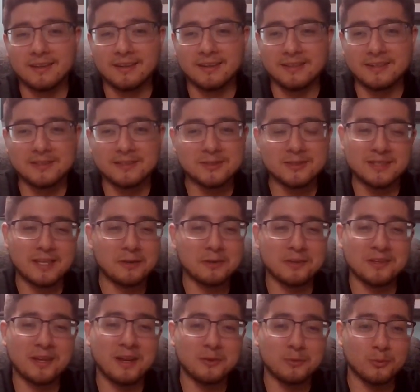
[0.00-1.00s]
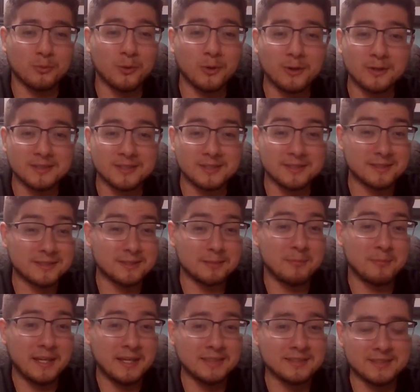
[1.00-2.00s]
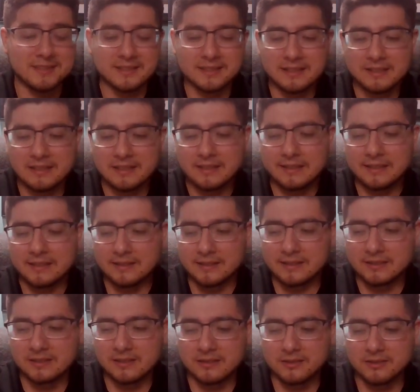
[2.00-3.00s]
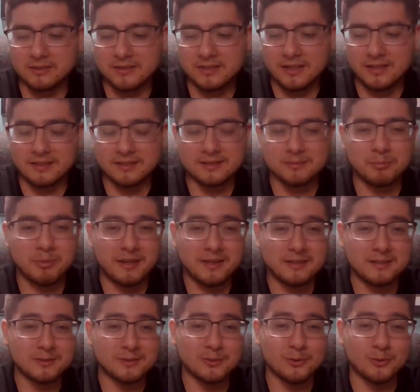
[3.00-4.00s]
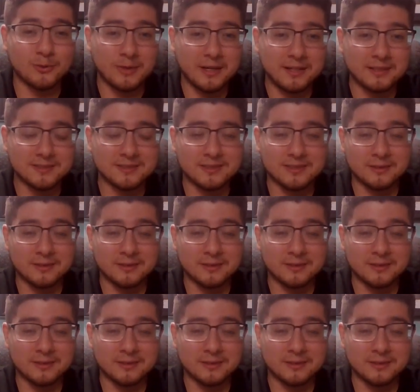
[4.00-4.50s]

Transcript: it's just how God works, and it's amazing to understand it's by his grace.